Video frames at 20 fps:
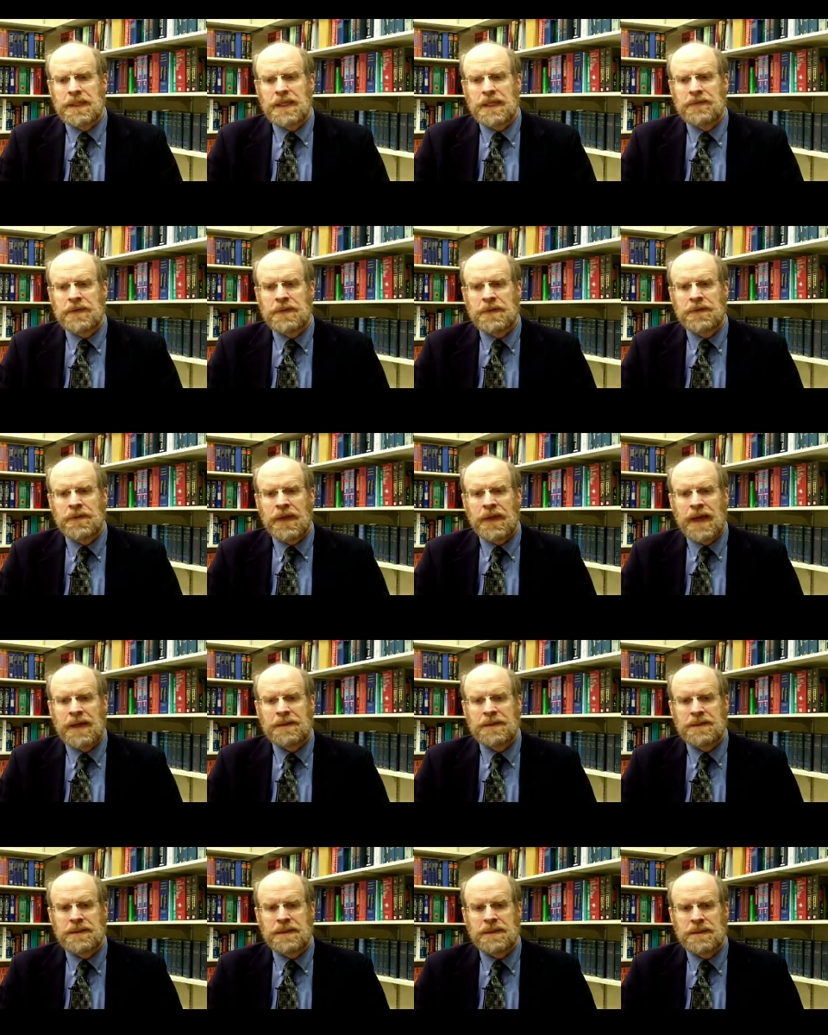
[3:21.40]
given
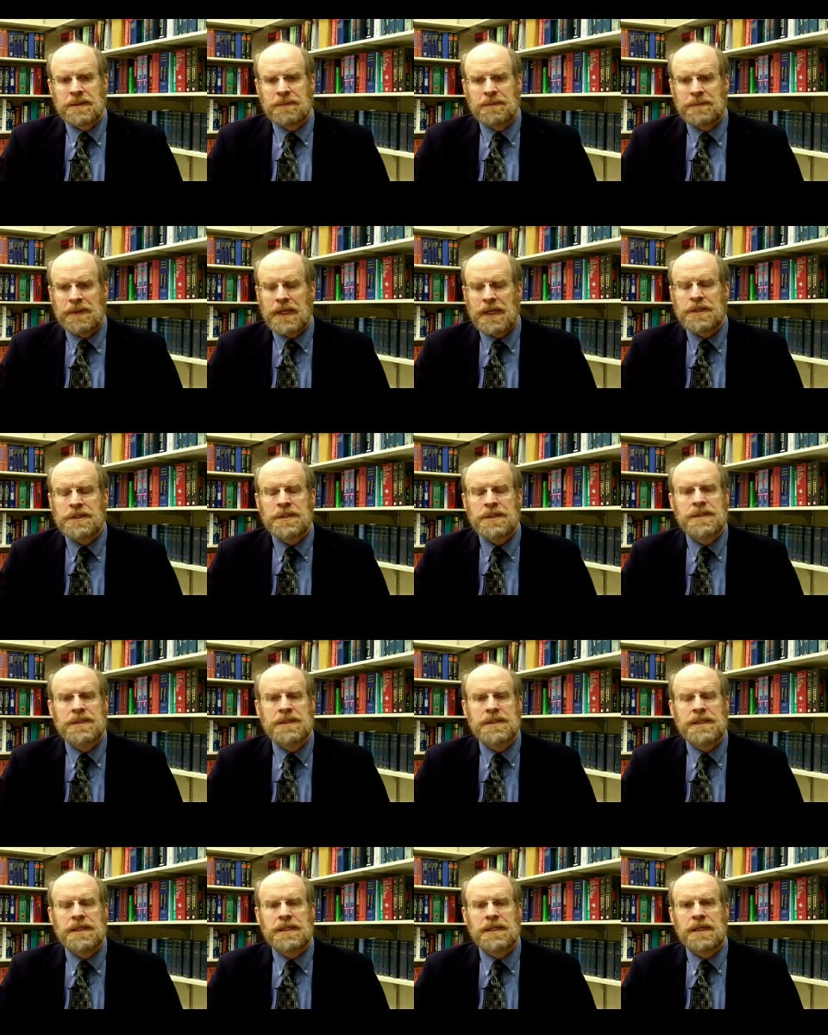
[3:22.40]
that patients
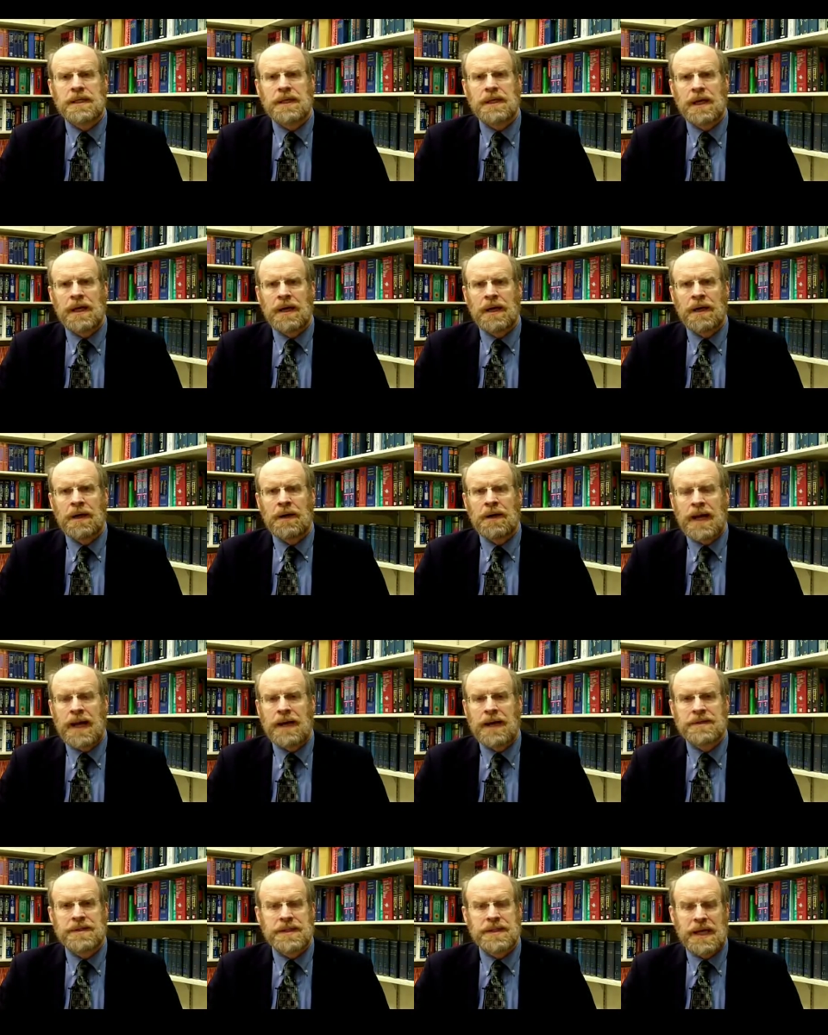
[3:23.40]
seek care
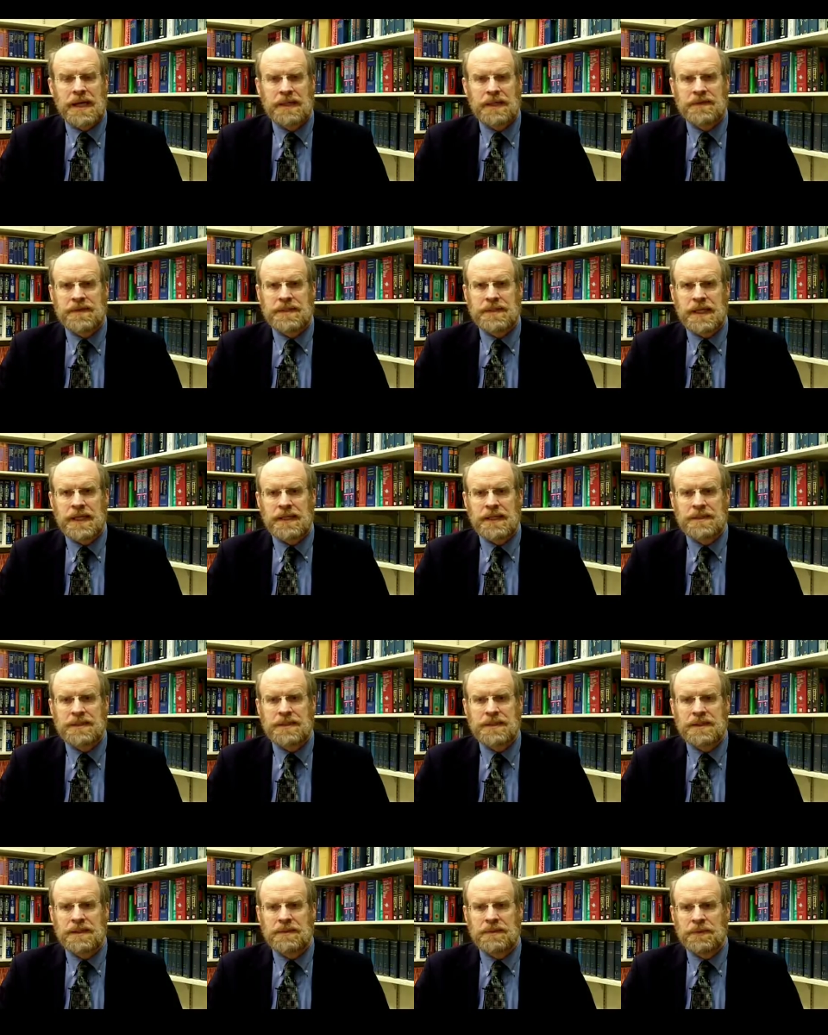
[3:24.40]
outside of
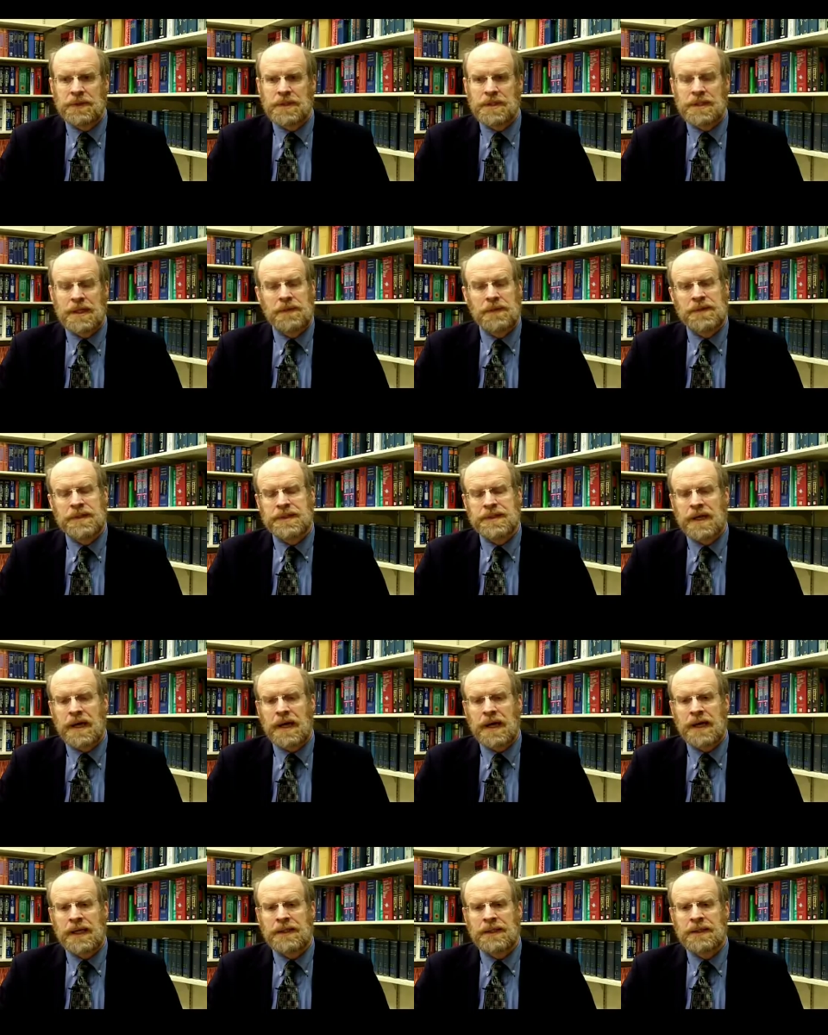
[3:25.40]
states in which they
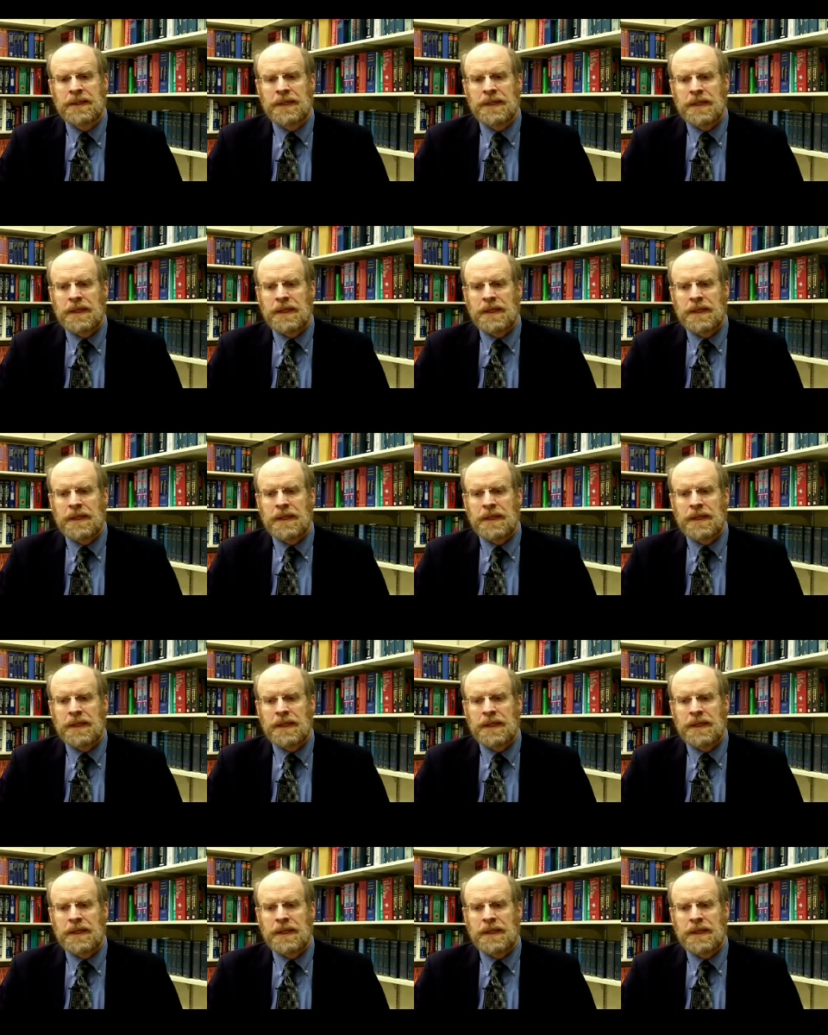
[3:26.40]
reside,